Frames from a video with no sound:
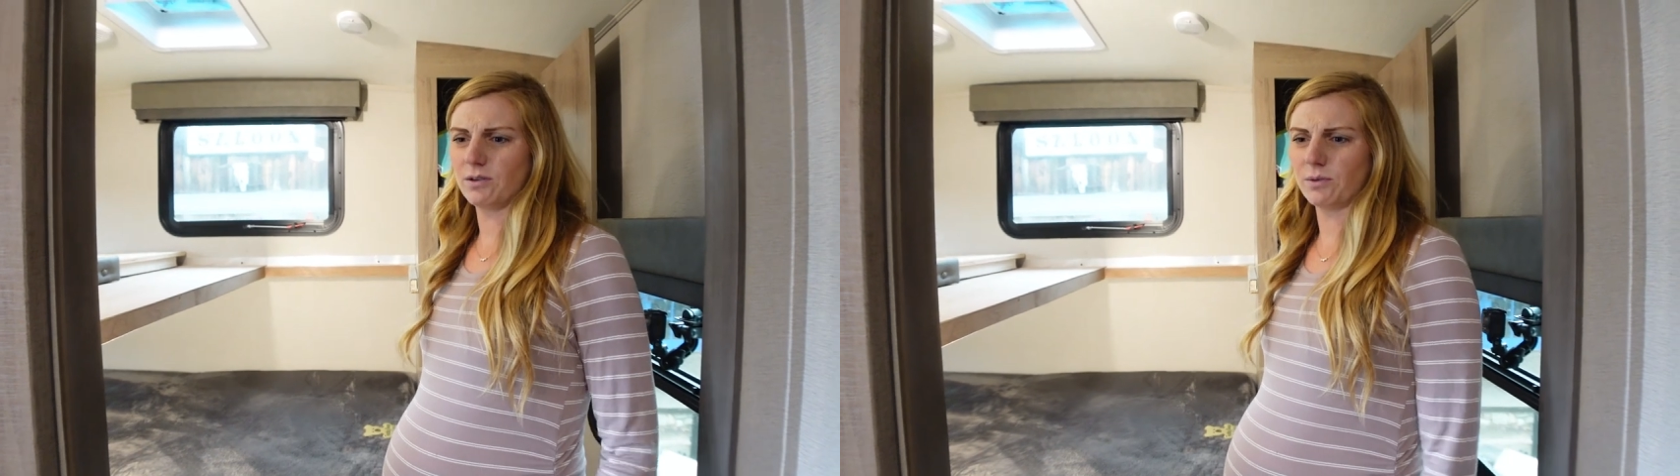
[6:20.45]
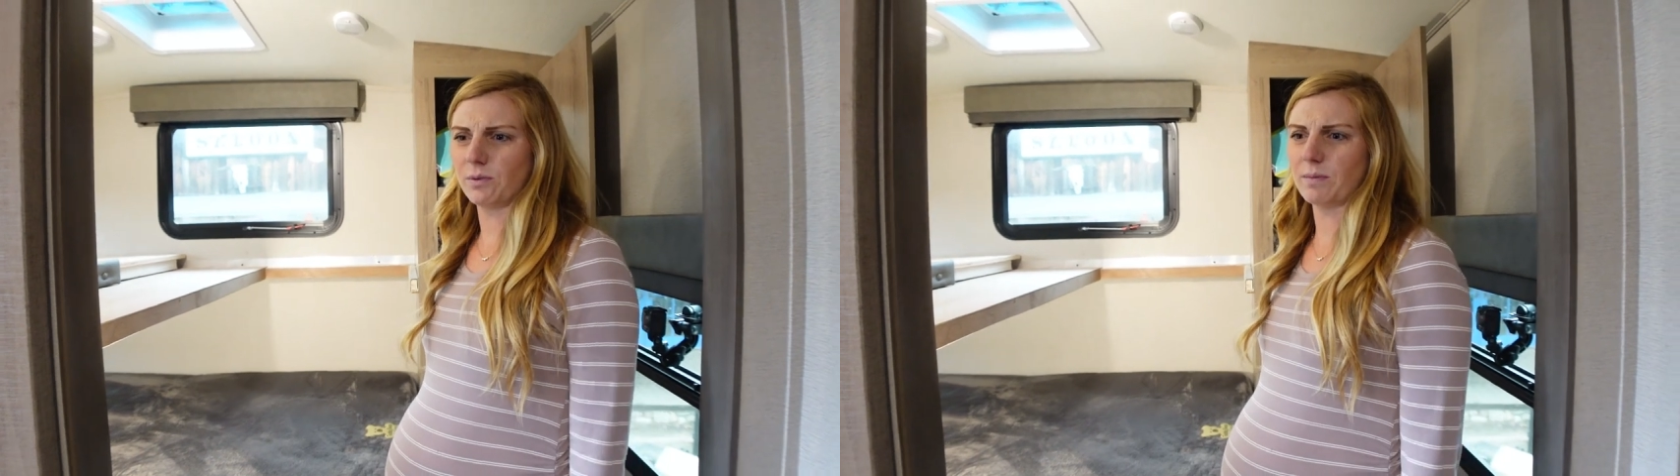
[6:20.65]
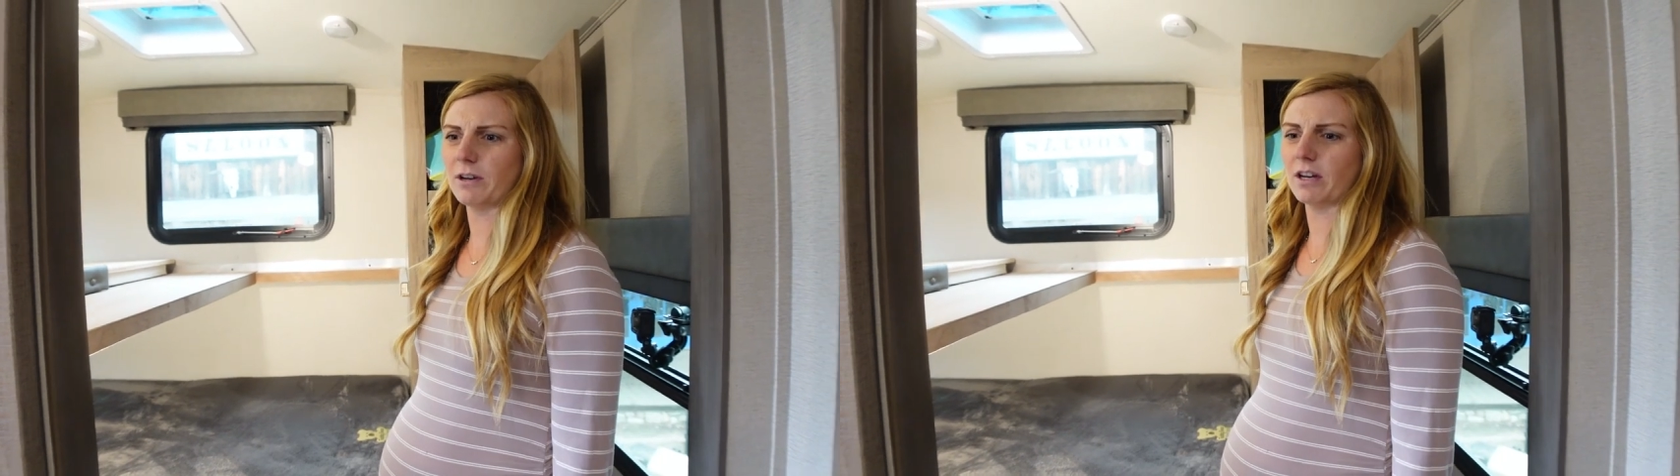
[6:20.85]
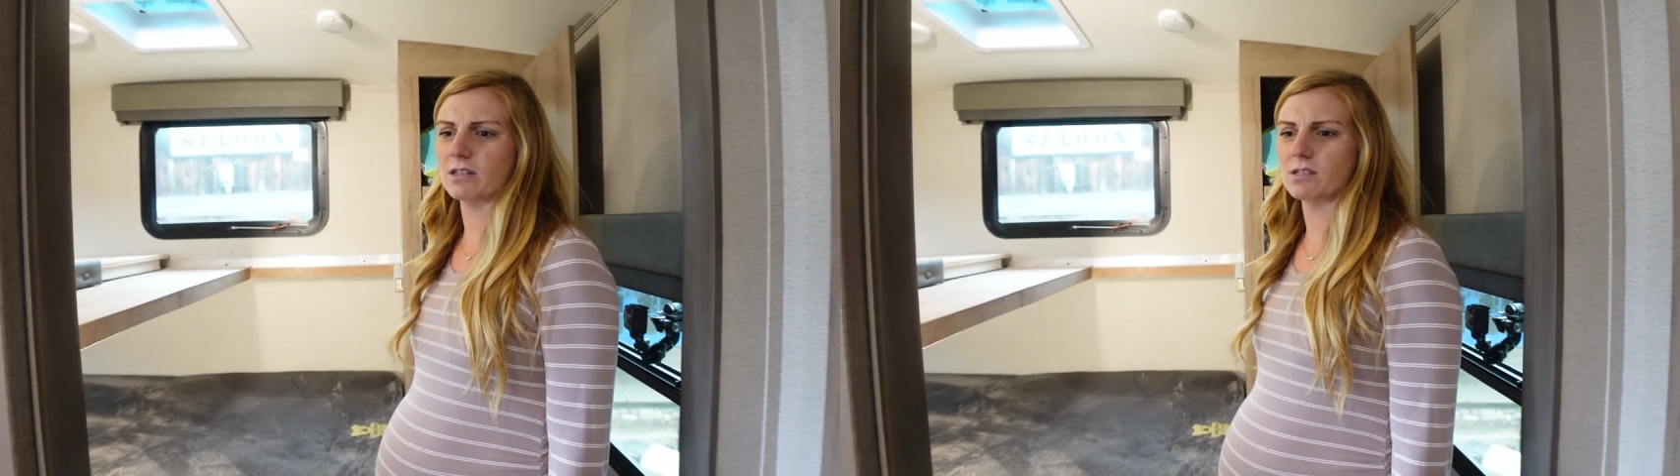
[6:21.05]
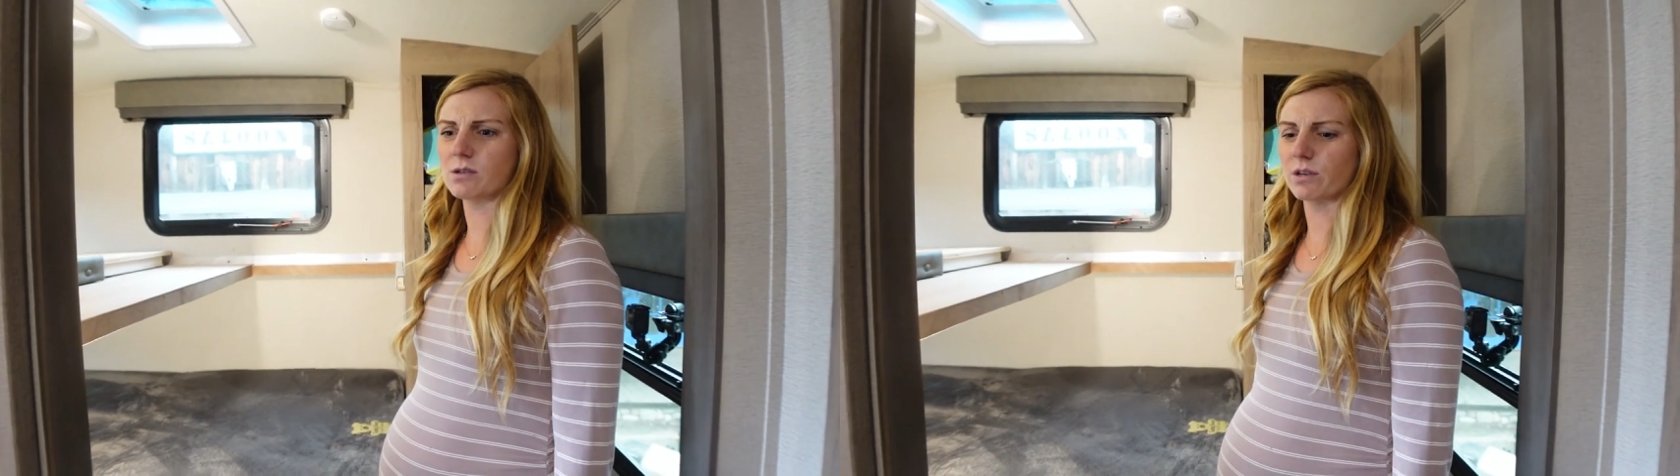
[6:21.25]
are we putting it
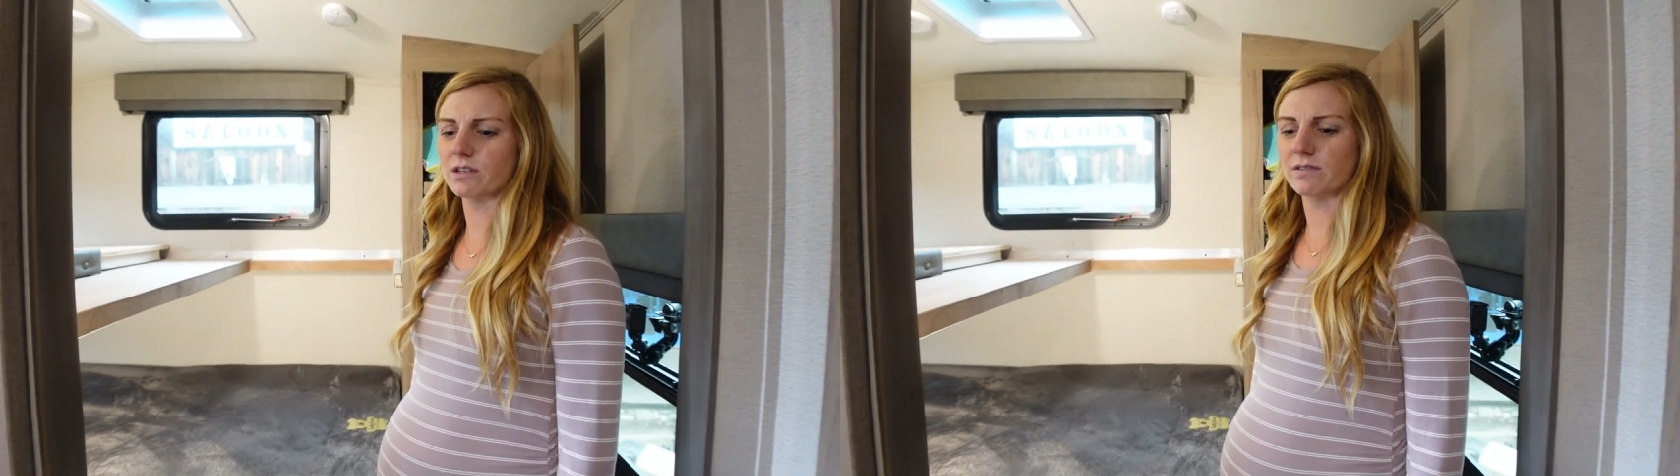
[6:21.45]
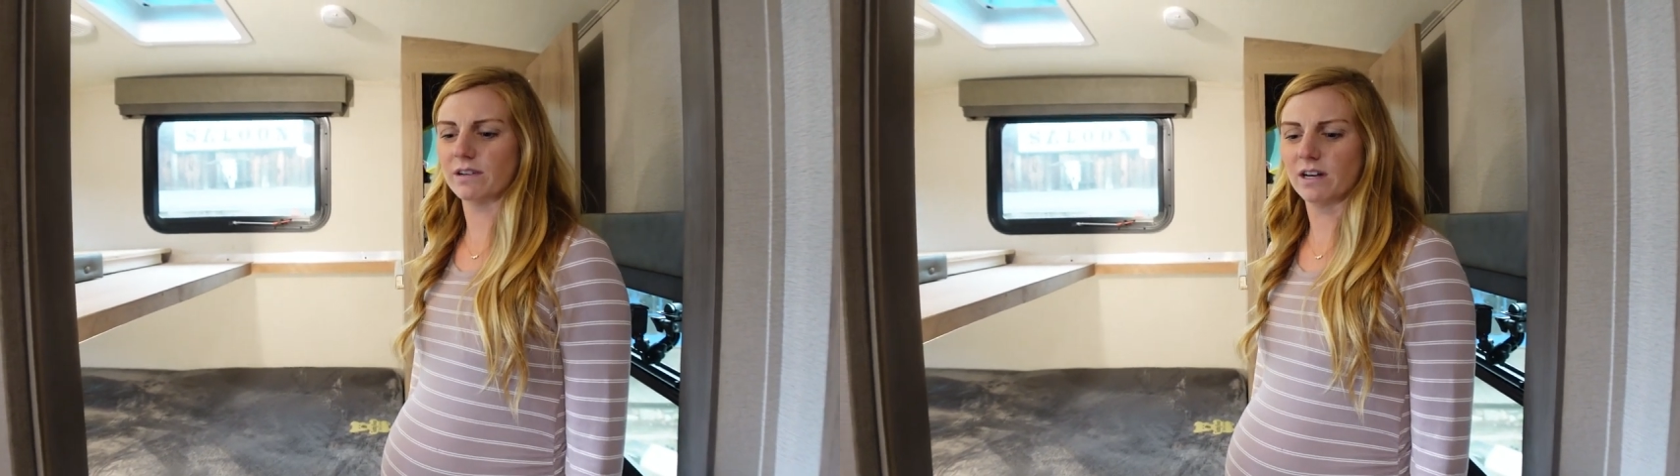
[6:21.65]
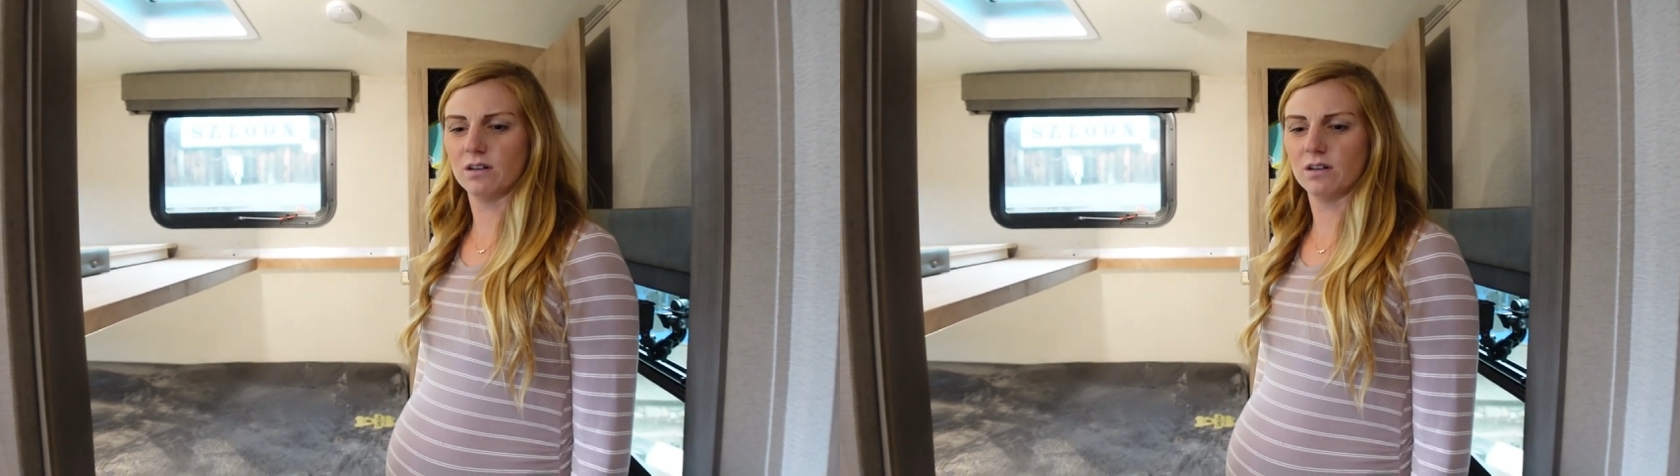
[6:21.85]
in storage for now?